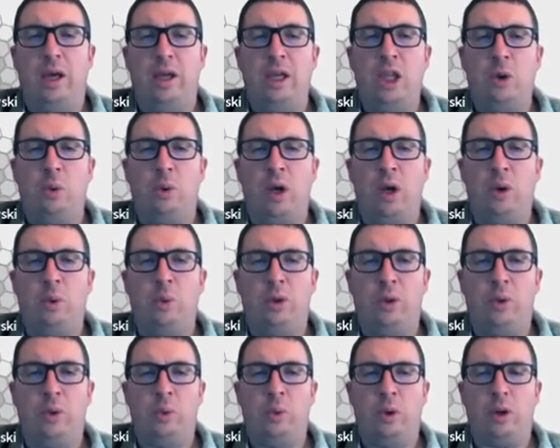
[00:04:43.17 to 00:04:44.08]
Either way
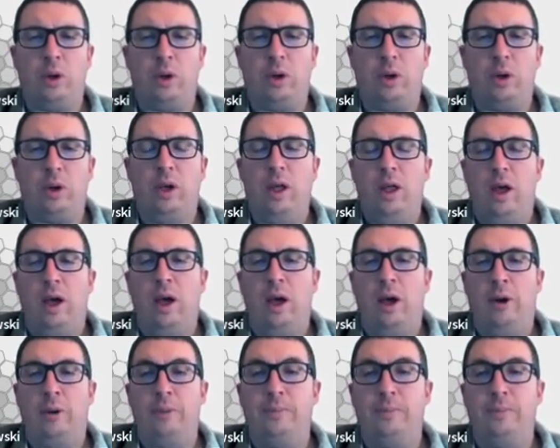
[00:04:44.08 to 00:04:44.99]
will work.
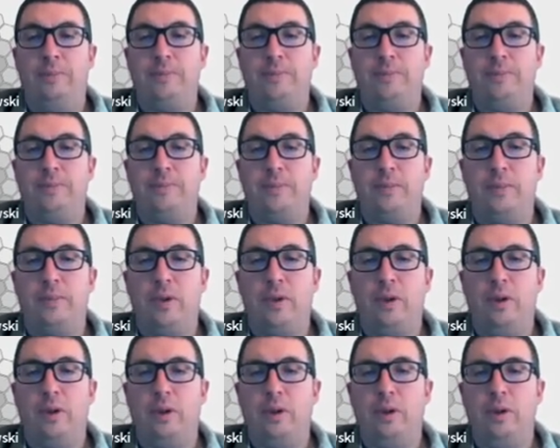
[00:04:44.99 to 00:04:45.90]

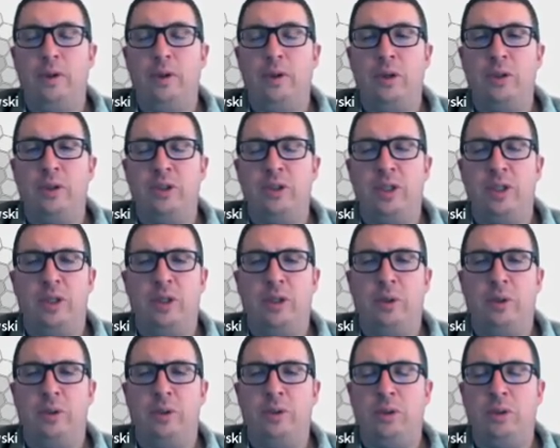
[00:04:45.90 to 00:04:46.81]
Then you'll see
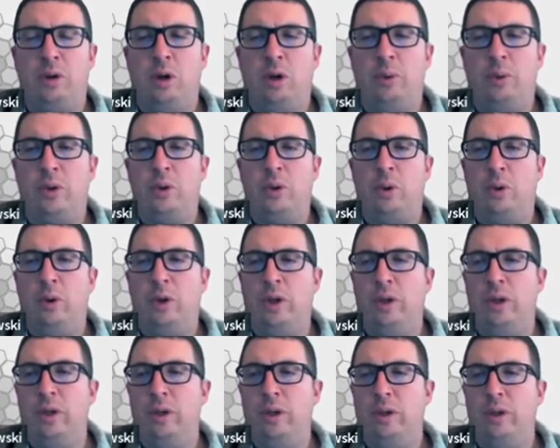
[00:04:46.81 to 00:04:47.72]
those are all
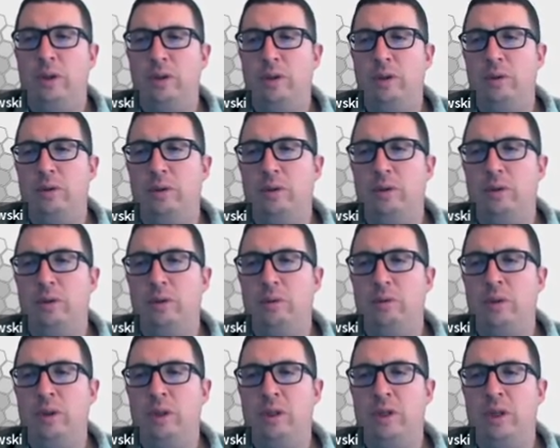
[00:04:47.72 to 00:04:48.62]
recorded,
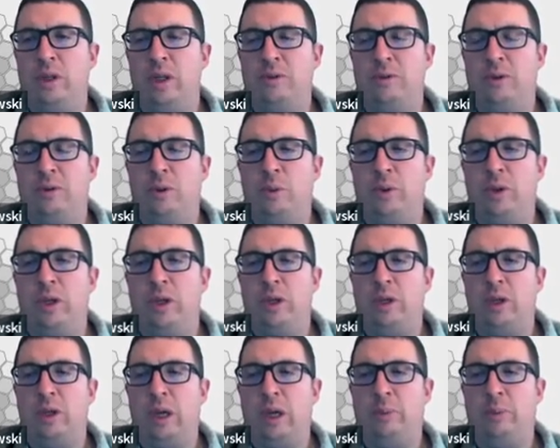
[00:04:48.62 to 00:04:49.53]
the attendance for the
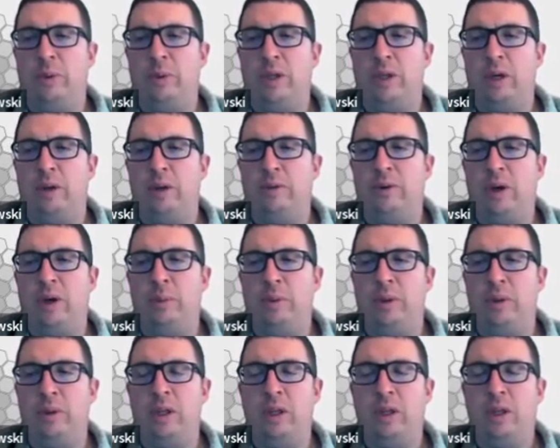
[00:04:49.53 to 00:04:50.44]
week, how many out of how
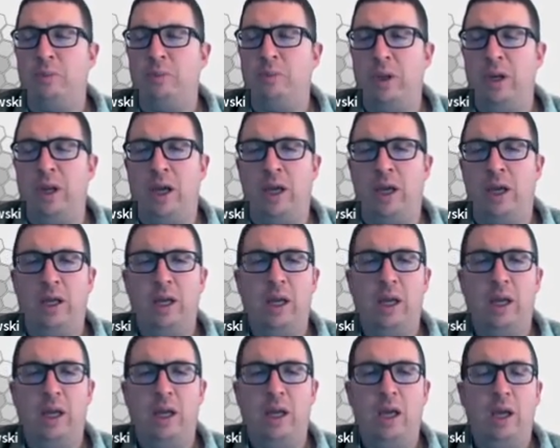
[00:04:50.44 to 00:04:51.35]
many they've been at.
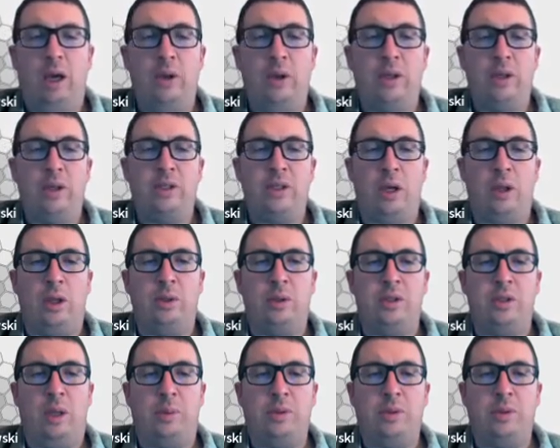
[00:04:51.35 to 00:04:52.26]
You can see
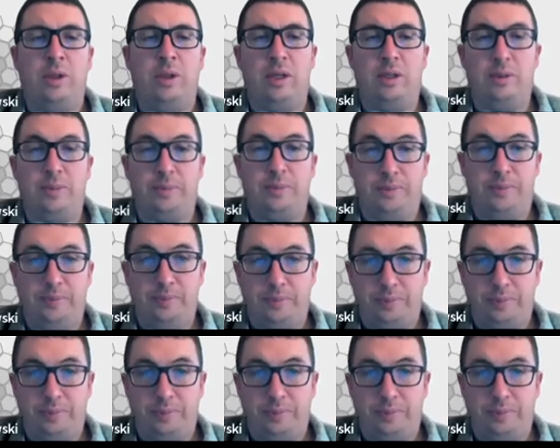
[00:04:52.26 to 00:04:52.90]
all those types of things.